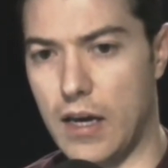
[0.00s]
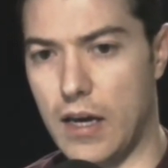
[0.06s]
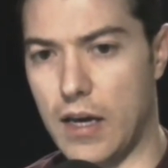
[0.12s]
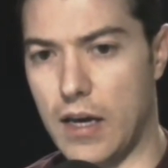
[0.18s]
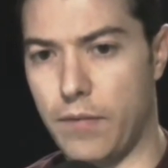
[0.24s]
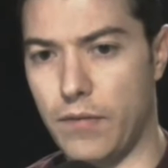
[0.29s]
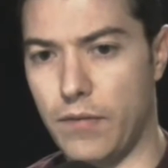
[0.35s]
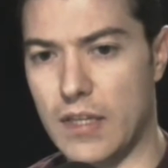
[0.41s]

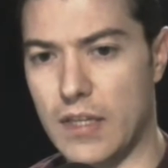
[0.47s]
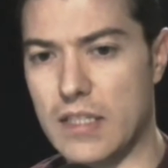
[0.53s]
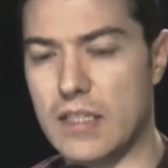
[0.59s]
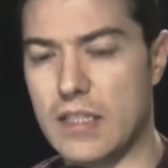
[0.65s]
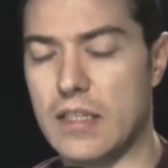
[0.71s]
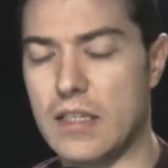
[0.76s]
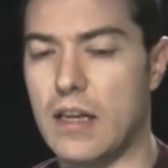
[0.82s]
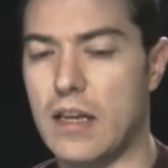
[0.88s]
This
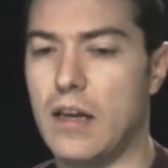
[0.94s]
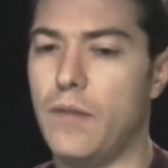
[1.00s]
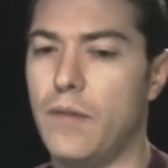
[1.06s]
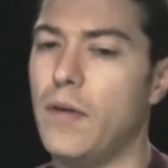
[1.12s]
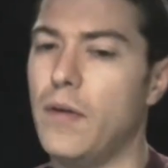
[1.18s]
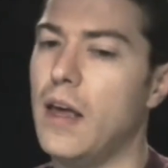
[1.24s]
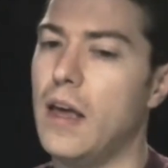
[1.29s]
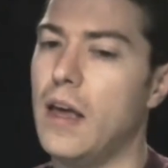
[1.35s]

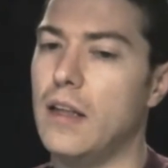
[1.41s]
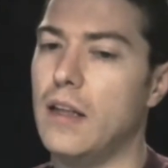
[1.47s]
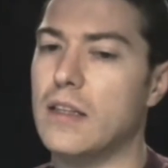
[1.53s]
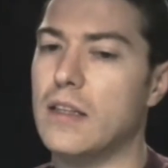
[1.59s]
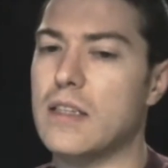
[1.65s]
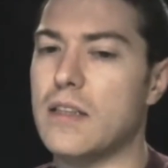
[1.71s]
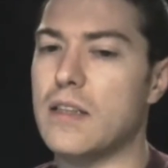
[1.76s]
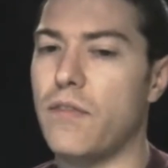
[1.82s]
is the
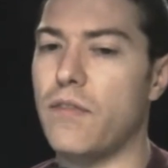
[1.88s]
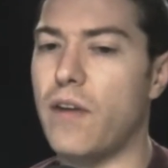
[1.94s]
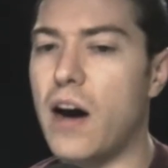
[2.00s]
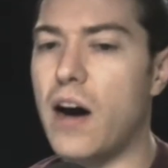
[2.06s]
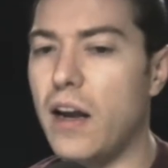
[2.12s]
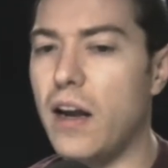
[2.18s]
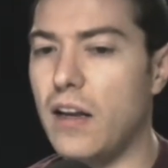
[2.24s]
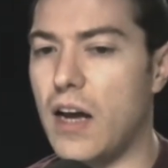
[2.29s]
fine
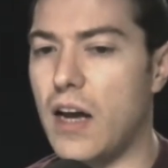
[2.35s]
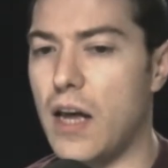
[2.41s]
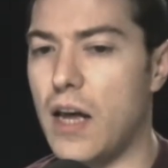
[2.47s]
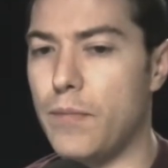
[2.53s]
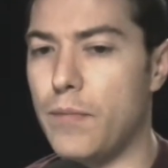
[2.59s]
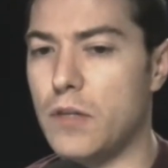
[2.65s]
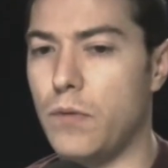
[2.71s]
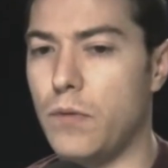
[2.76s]
line
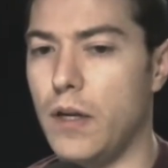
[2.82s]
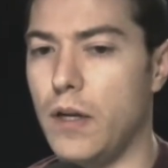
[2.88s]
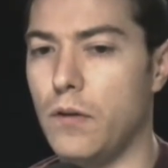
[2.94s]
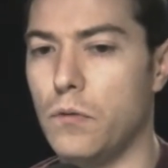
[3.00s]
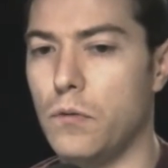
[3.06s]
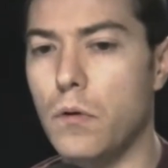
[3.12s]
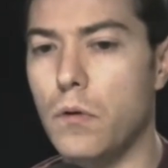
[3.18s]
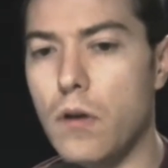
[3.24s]
between
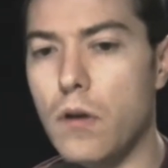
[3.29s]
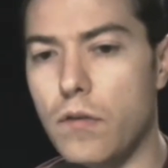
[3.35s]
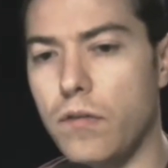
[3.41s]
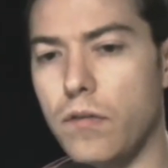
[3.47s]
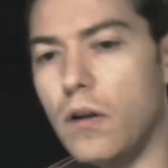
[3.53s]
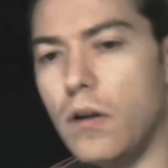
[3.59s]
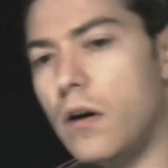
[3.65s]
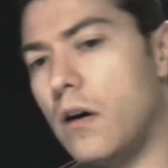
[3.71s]
rule of
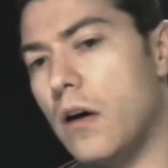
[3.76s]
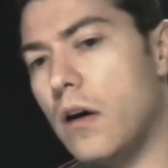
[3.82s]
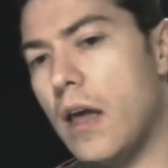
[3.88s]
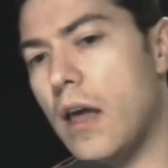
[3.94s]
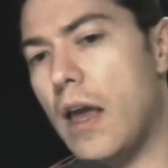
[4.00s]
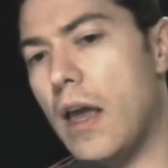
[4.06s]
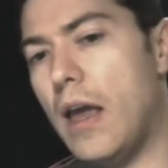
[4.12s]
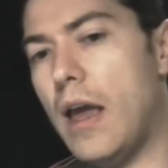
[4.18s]
law
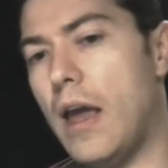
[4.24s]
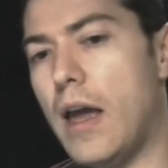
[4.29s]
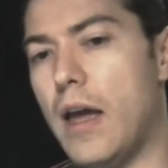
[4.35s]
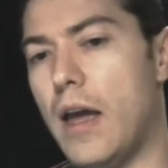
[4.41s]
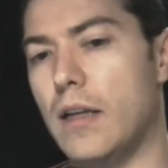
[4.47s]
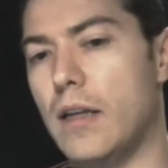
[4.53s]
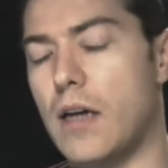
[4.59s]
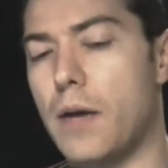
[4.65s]
and
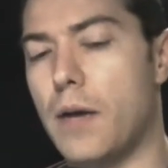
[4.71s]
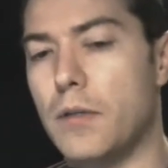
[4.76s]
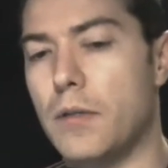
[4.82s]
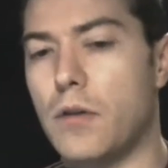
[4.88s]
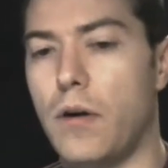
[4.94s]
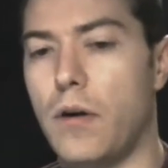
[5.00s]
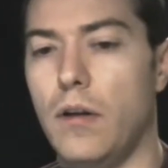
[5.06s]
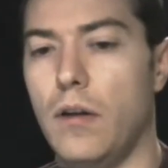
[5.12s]

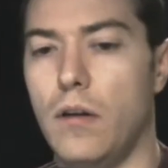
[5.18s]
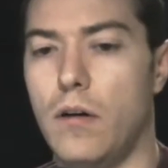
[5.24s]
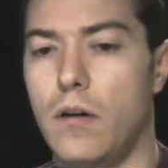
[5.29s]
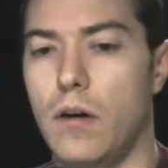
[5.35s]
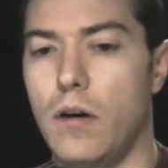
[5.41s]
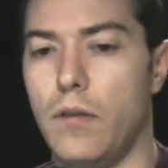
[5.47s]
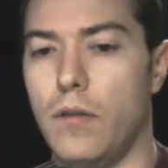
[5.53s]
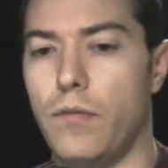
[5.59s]
arbitrary law.
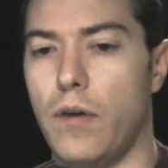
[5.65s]
If